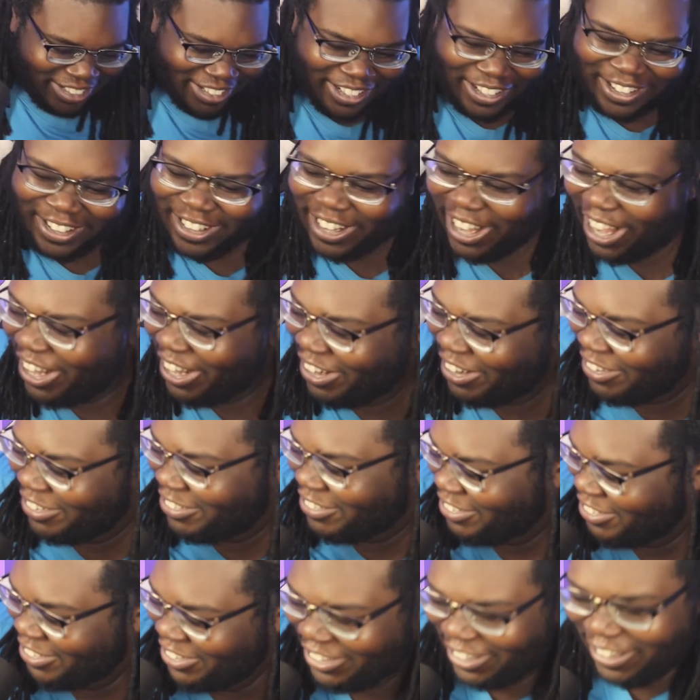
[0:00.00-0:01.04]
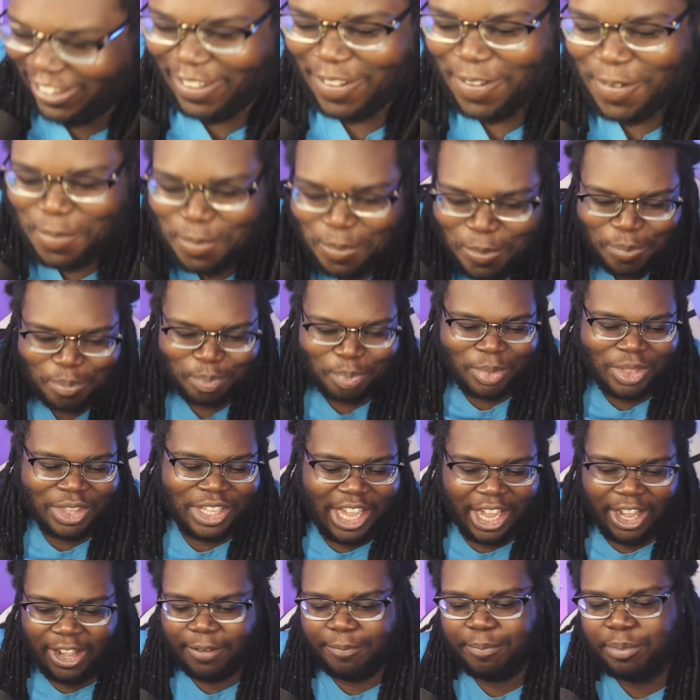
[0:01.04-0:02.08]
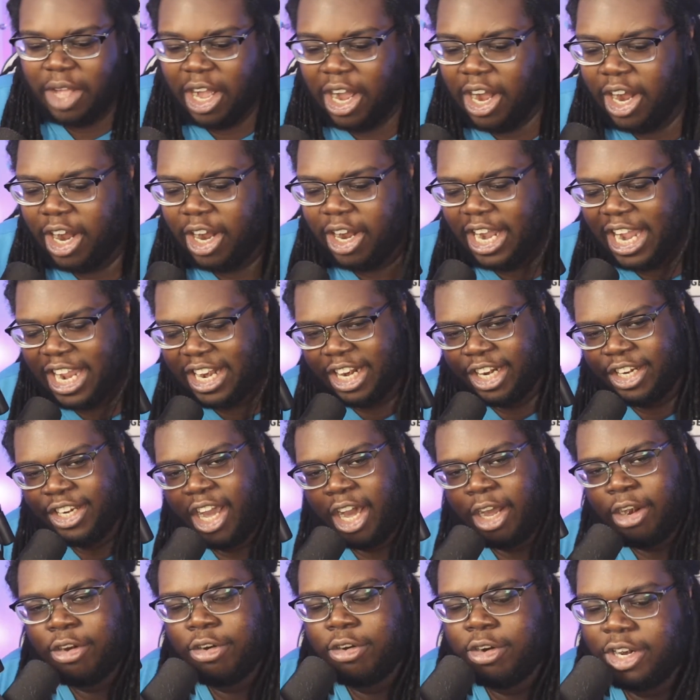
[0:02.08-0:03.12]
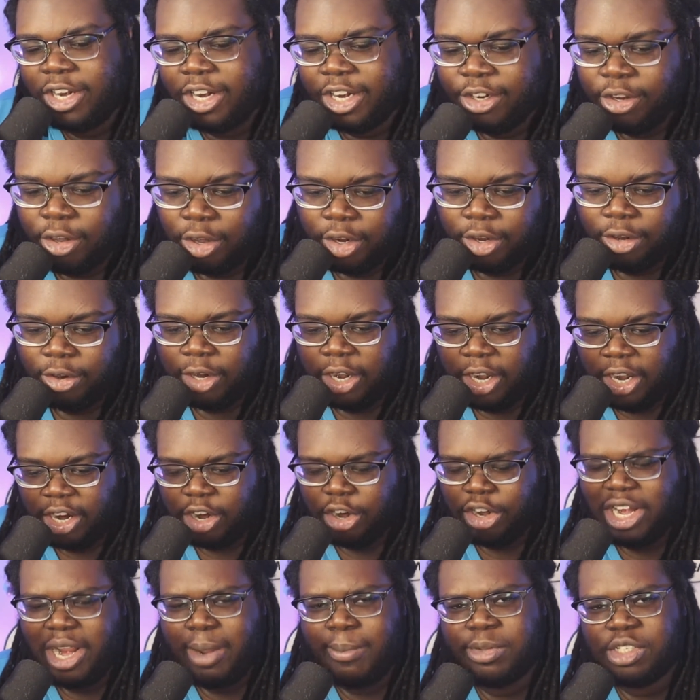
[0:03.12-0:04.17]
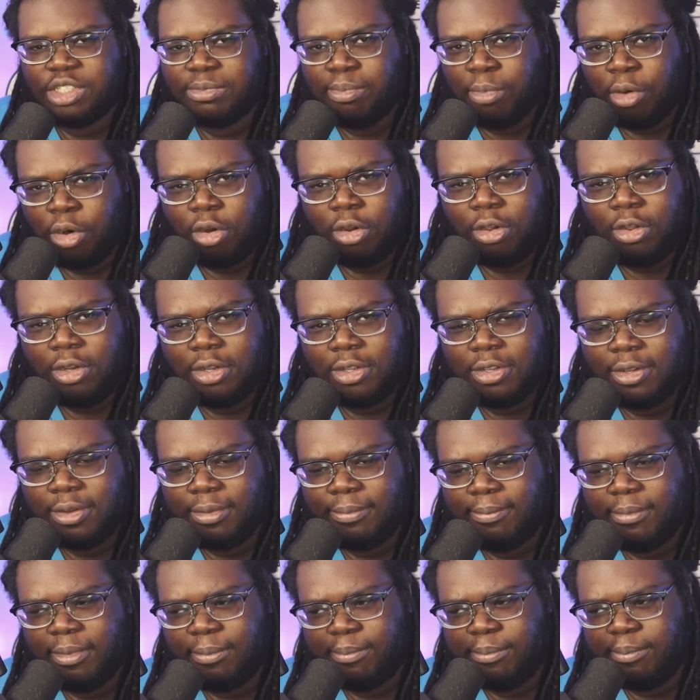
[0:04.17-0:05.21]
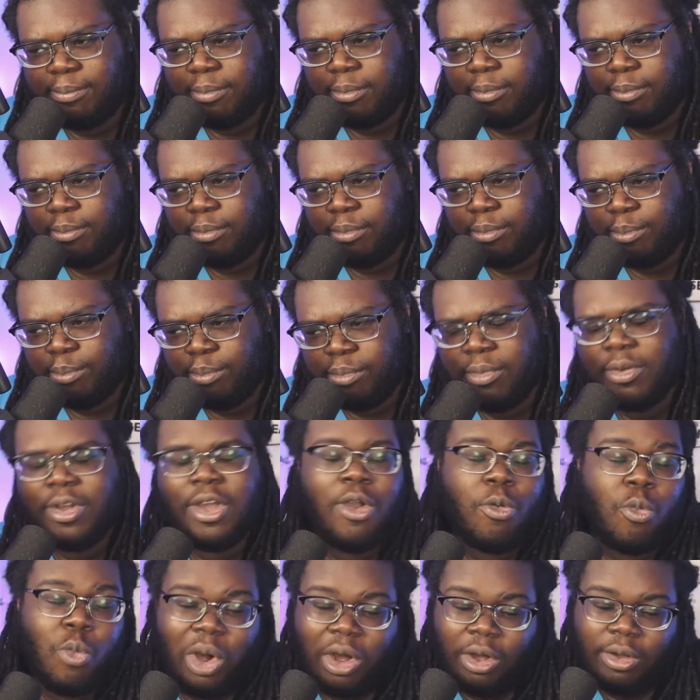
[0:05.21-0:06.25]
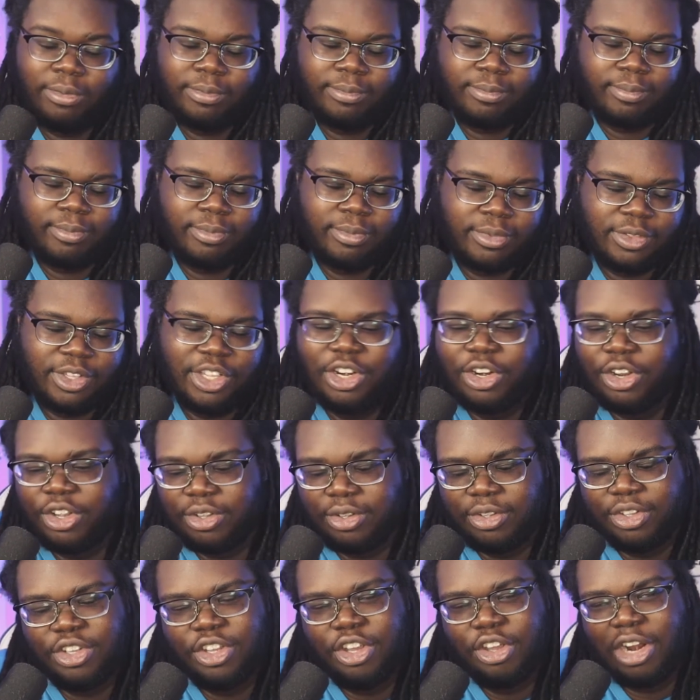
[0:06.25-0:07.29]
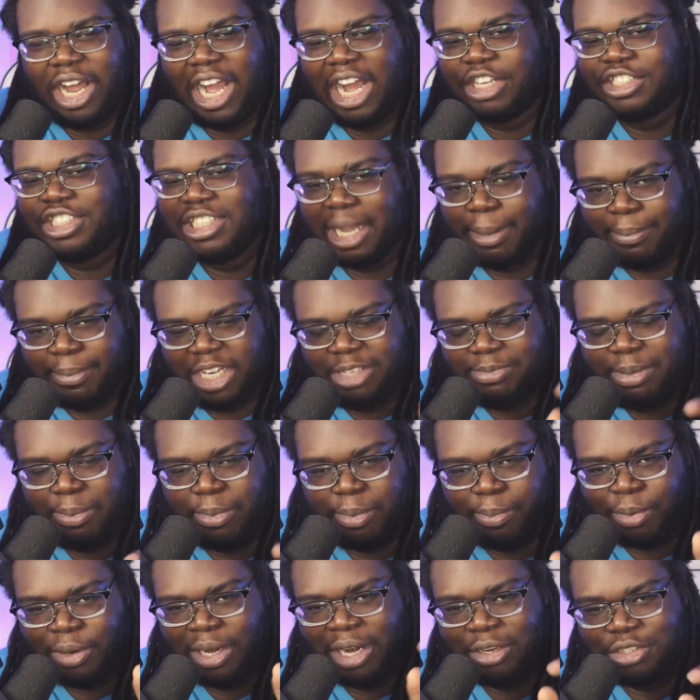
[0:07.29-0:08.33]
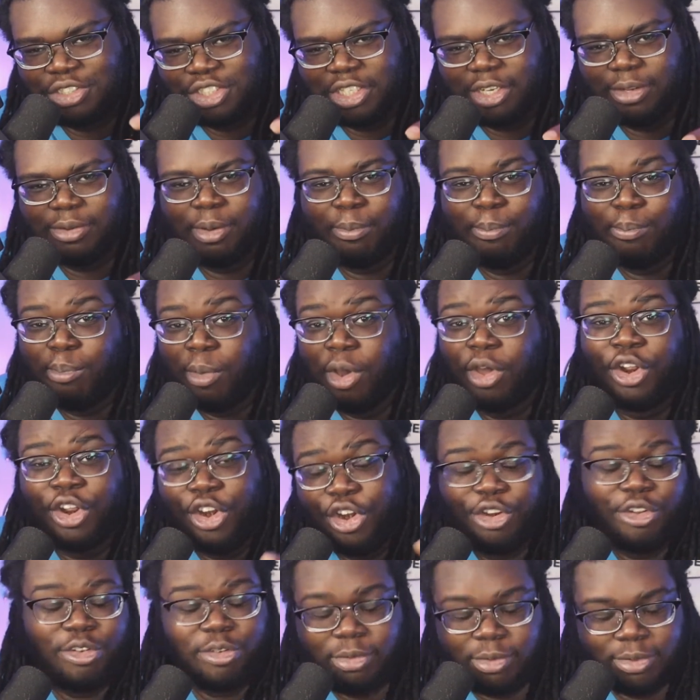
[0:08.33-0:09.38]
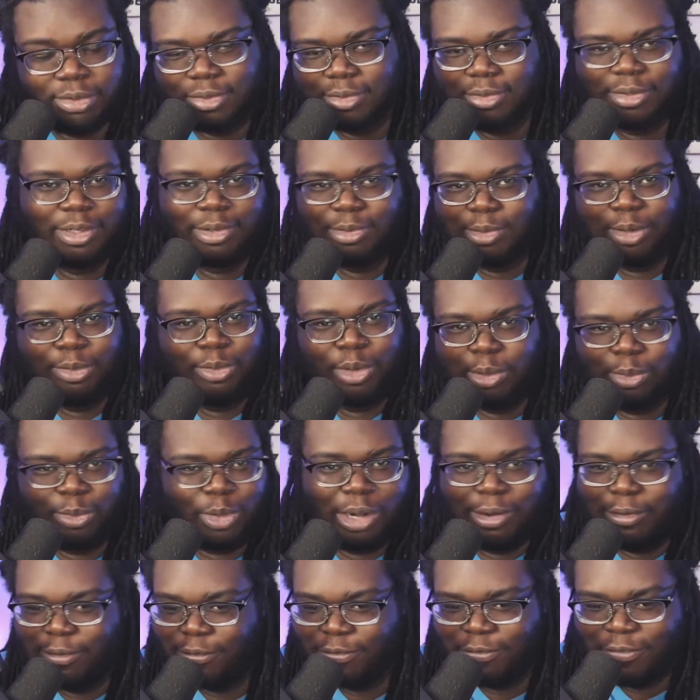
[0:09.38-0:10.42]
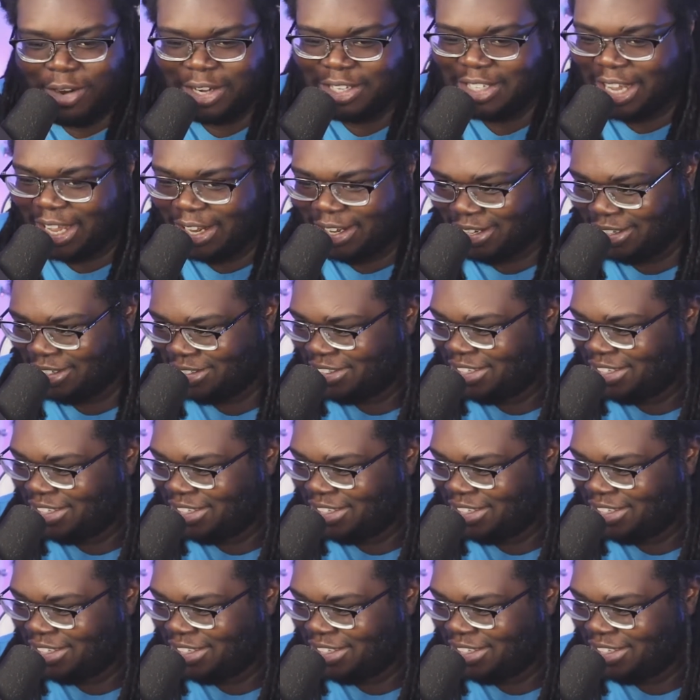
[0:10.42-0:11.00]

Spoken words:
Anywho, yeah. And the daughter, her name is Merle. Well, you know how Japanese people pronounce shit. Matoriv. Whatever the fuck that is.